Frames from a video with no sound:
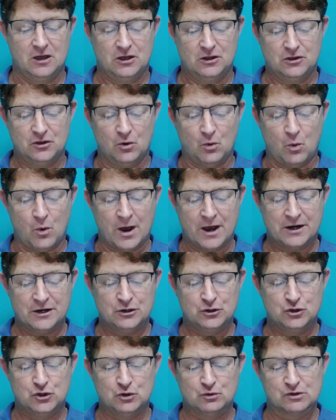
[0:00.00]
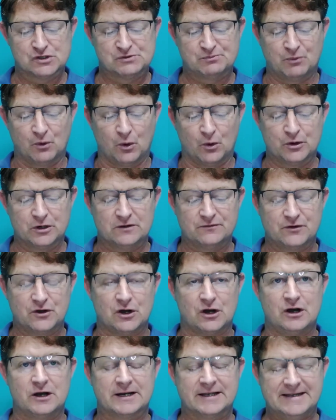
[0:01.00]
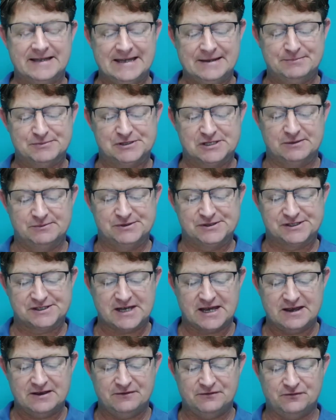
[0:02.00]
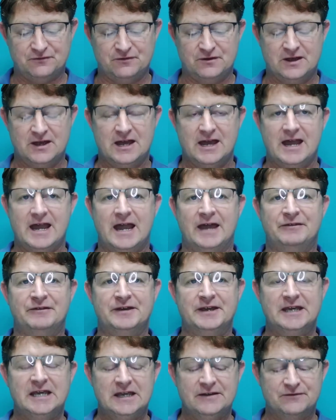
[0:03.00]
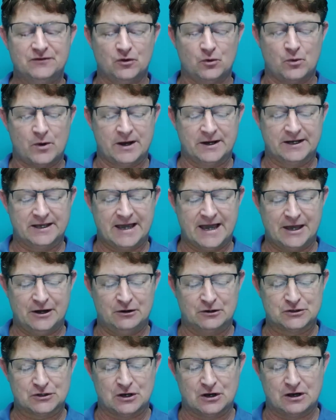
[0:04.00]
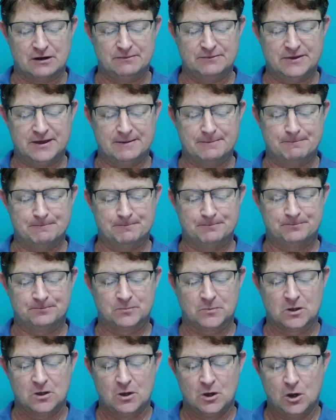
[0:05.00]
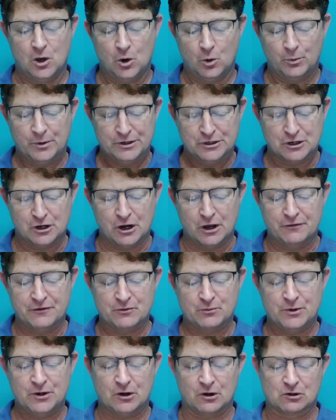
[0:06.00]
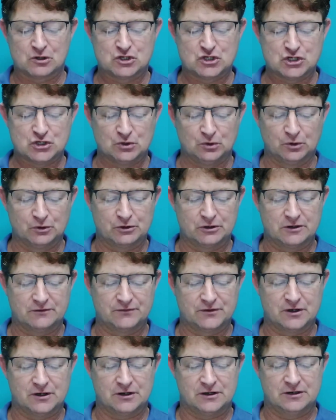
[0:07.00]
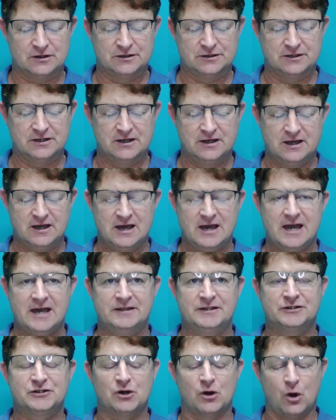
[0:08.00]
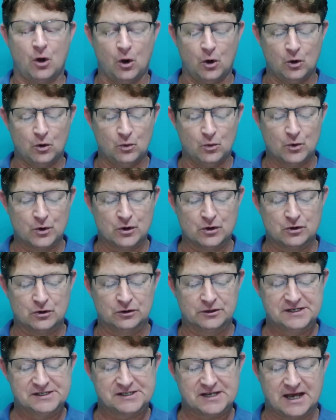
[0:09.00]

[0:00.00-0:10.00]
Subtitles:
The one who was born of God keeps them safe, and the evil one cannot harm them. We know that we are children of God, and that the whole world is